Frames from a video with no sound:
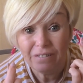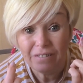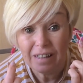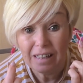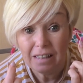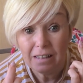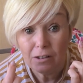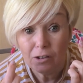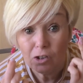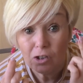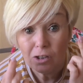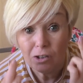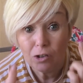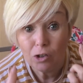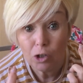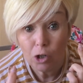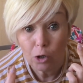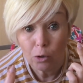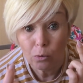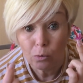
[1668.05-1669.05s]
Fingers
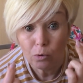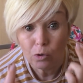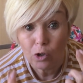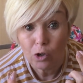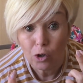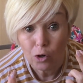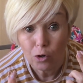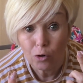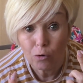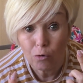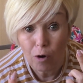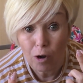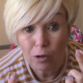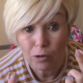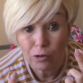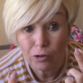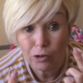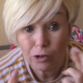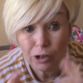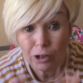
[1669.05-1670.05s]
and toes
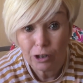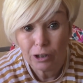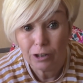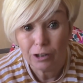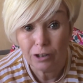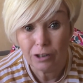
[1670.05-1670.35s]
crossed.